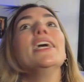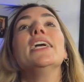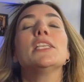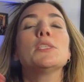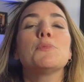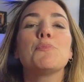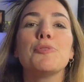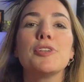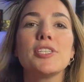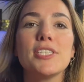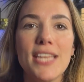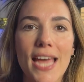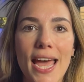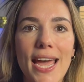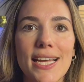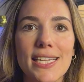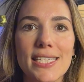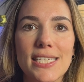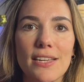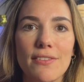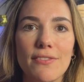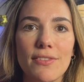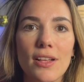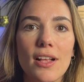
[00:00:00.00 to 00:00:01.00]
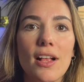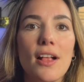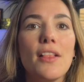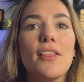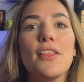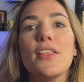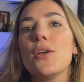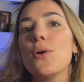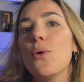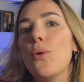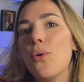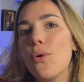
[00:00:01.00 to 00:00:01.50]
It's protective.
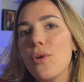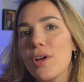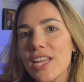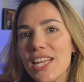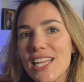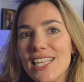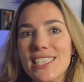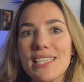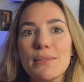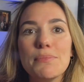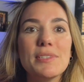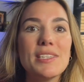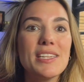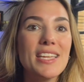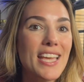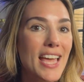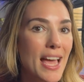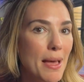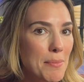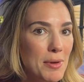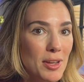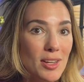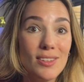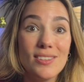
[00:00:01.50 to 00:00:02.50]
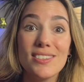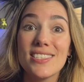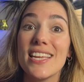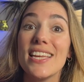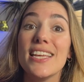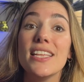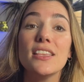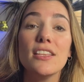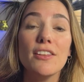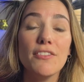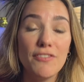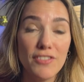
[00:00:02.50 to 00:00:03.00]
The organisms and chemicals
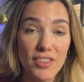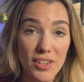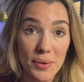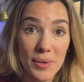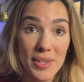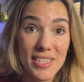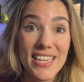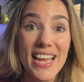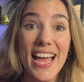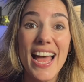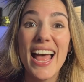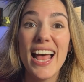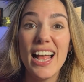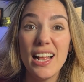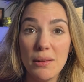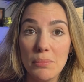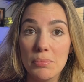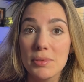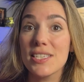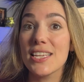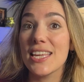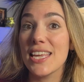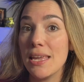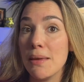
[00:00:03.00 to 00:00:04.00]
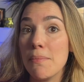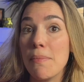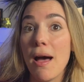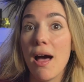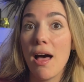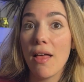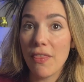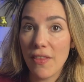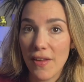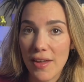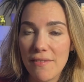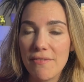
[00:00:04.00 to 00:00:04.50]
in the fluid help to keep
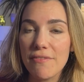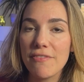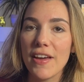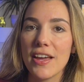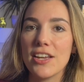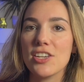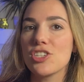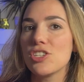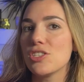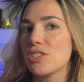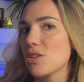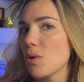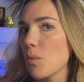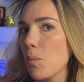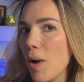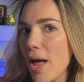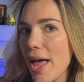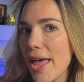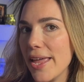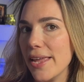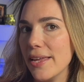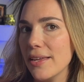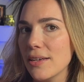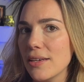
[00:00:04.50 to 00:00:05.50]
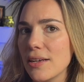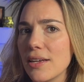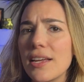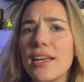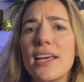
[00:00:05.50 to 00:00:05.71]
other infections away.